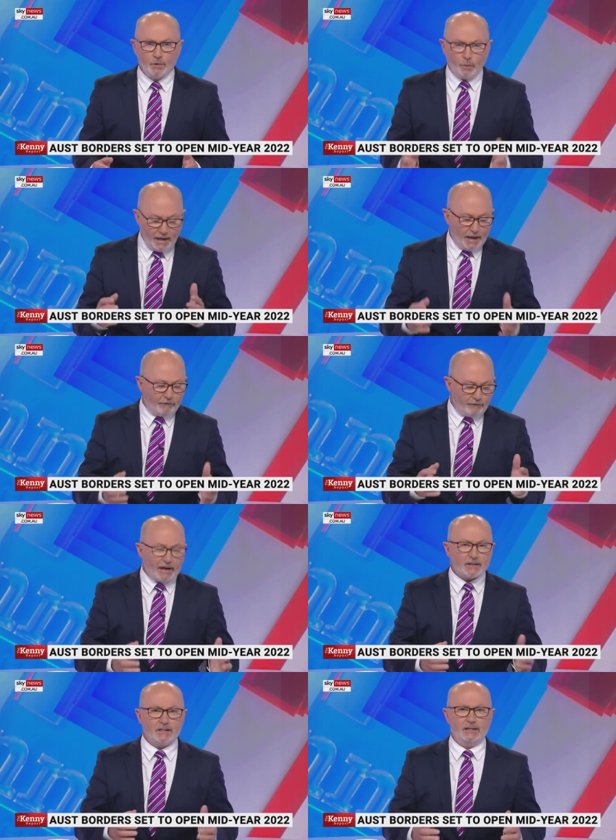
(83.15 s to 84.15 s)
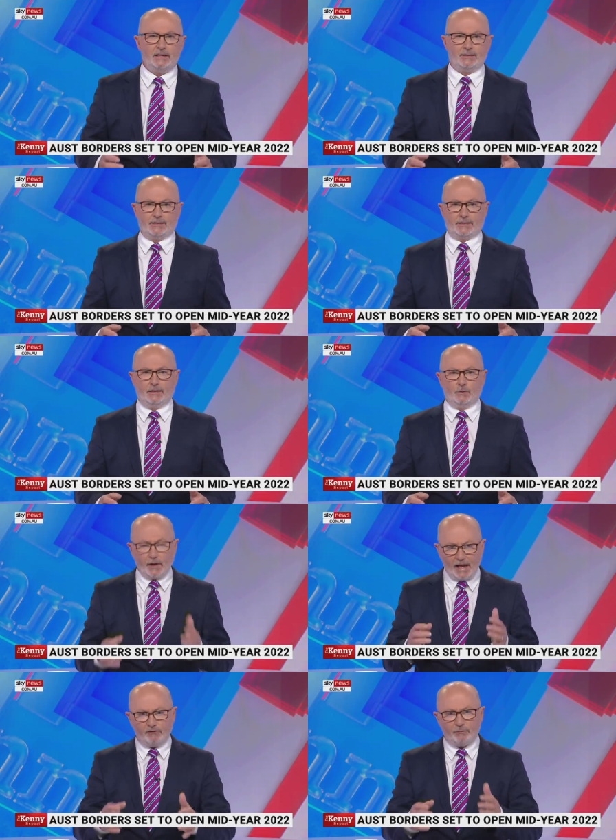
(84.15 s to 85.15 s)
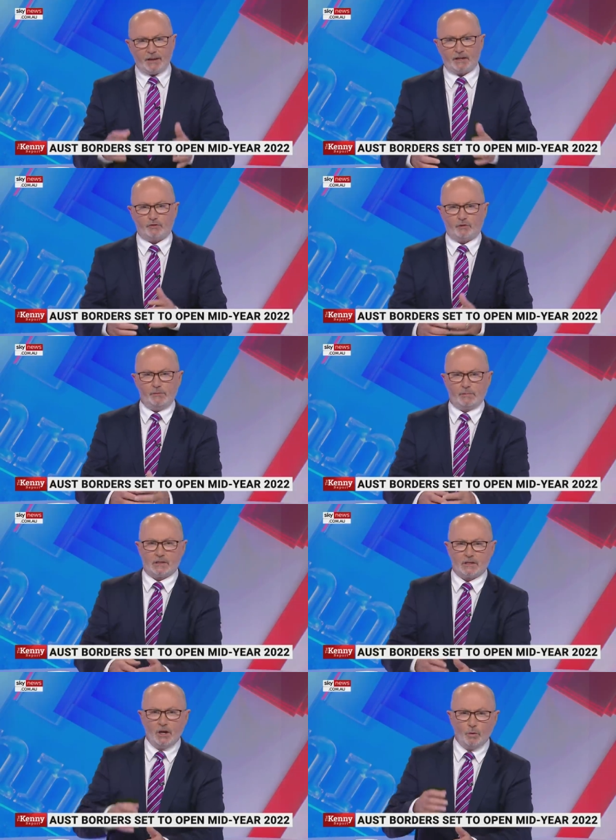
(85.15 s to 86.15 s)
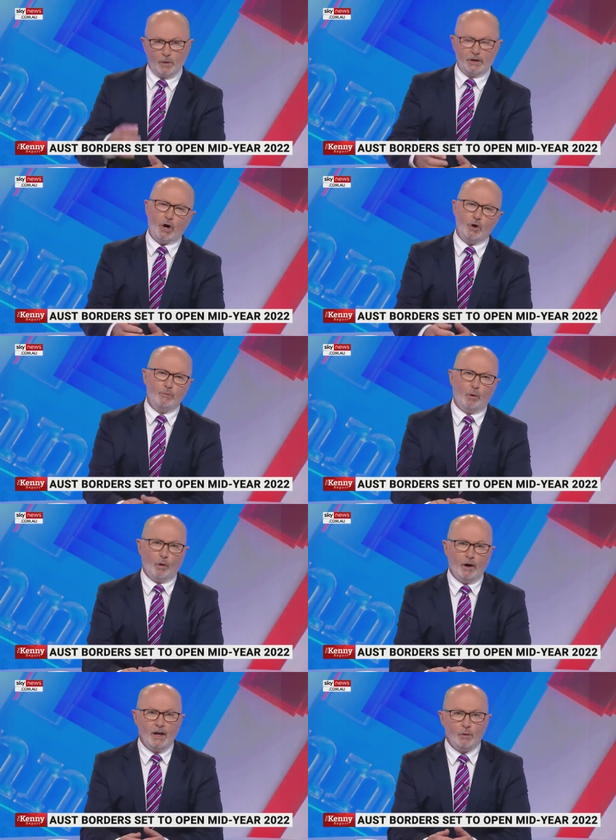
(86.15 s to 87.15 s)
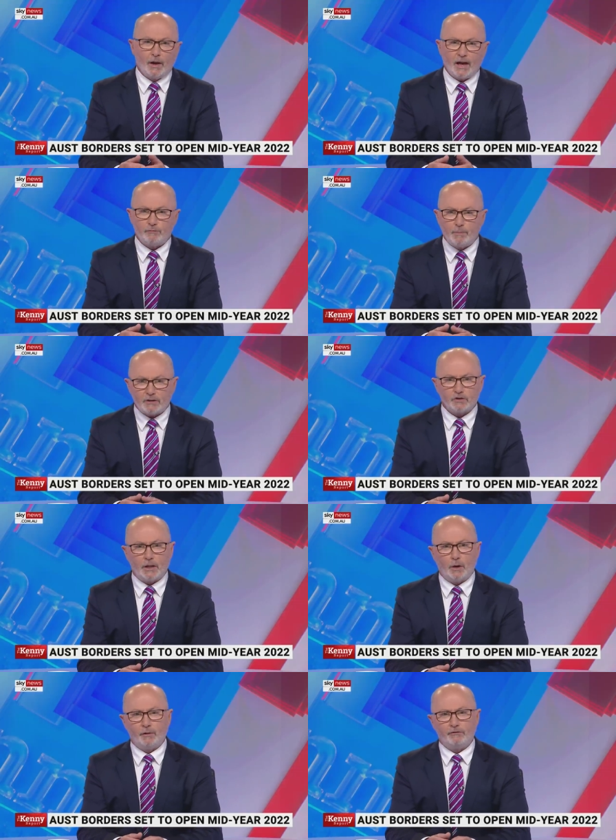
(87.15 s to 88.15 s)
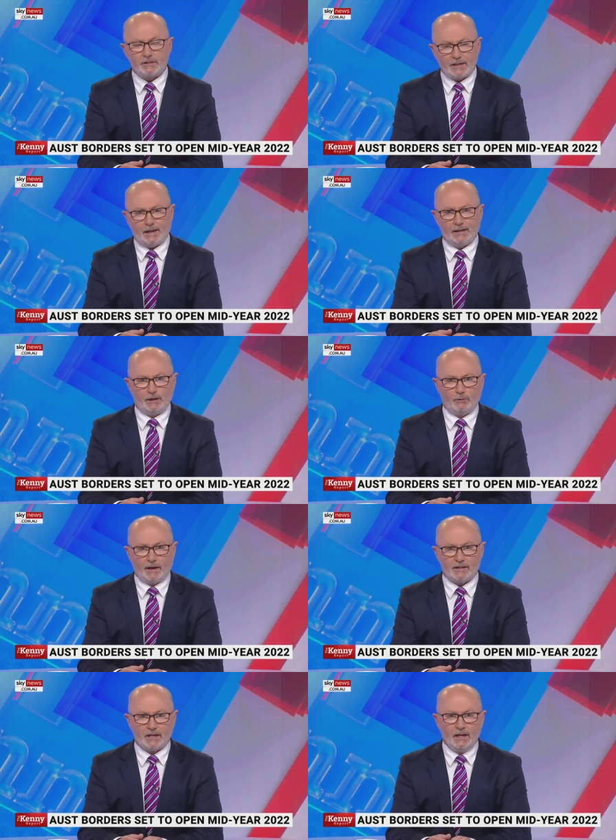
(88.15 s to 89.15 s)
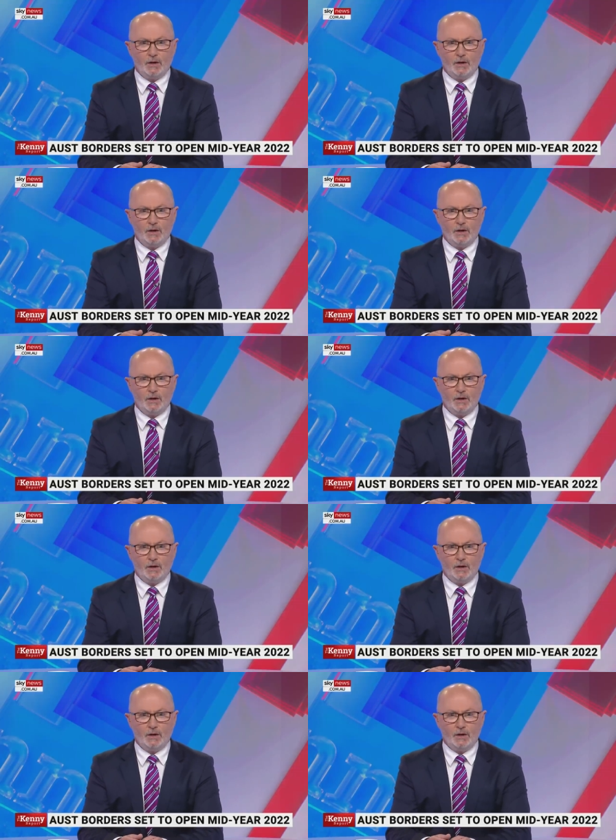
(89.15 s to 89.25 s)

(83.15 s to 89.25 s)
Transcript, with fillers: We have vaccines. We have better treatments. We know more. We have much lower fatality rates.